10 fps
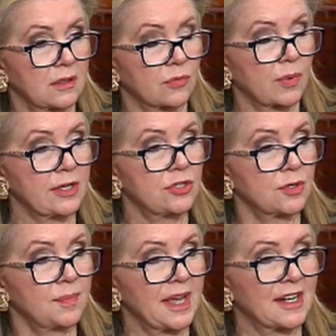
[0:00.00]
Read
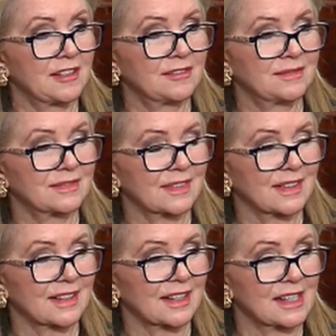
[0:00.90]
your mail,
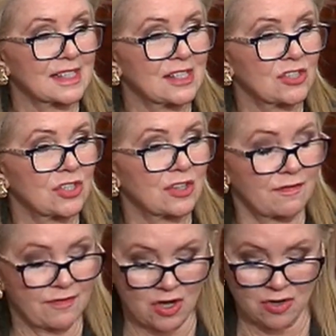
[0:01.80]
listen to the
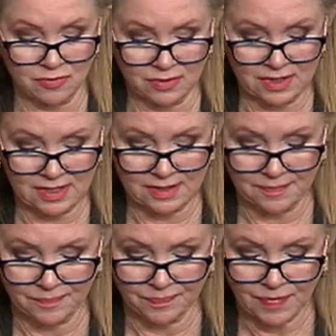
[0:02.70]
phones.
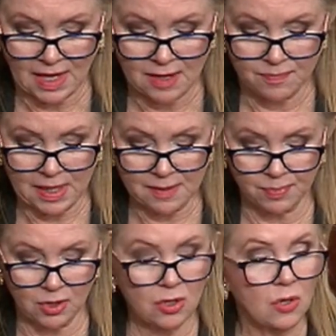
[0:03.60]

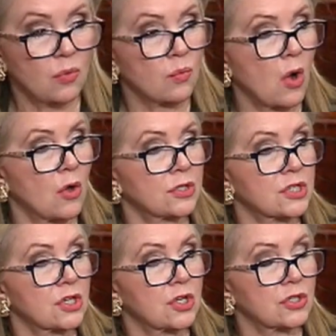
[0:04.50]
People
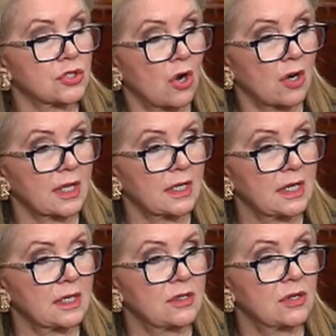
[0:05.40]
want
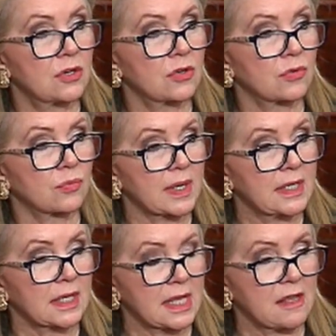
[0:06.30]
targeted
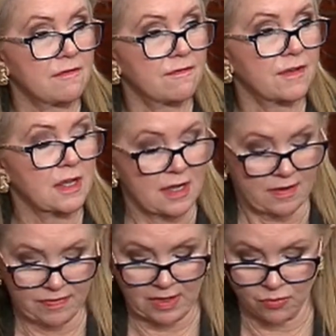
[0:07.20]
relief that